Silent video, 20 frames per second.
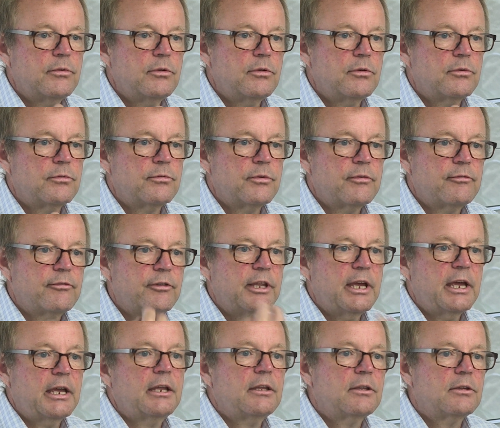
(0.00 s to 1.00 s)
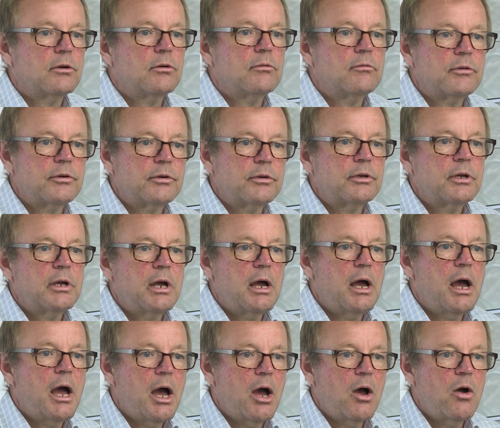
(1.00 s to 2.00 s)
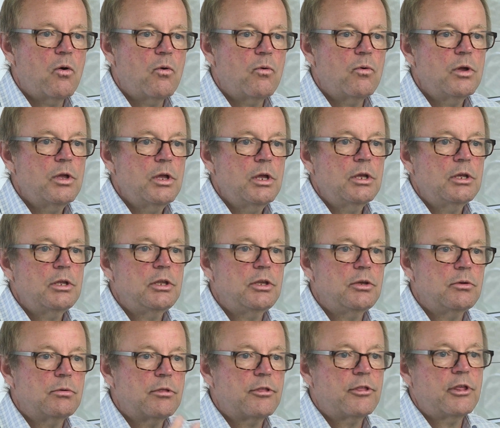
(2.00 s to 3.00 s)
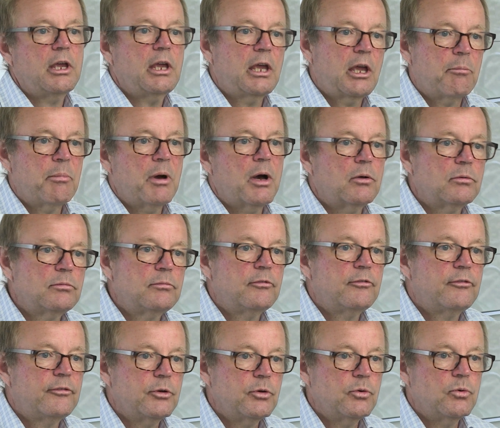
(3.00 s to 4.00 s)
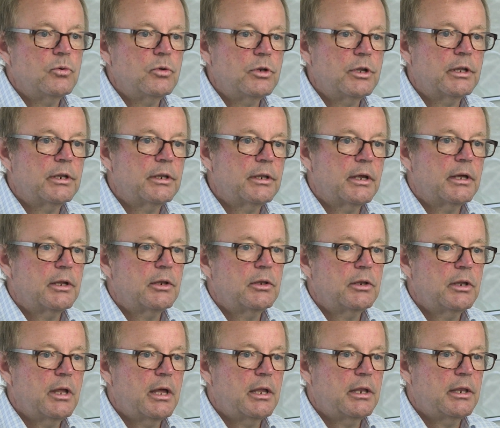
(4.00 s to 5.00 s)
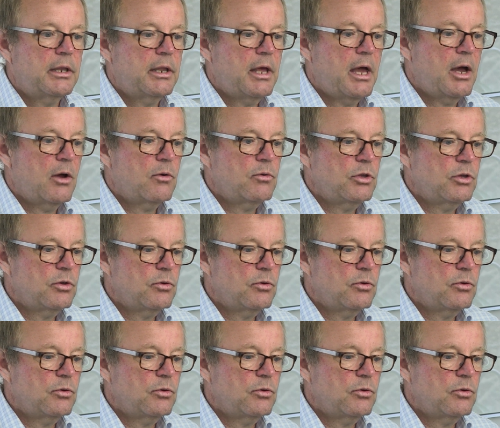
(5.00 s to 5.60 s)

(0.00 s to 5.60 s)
you reflect over how you think about food and how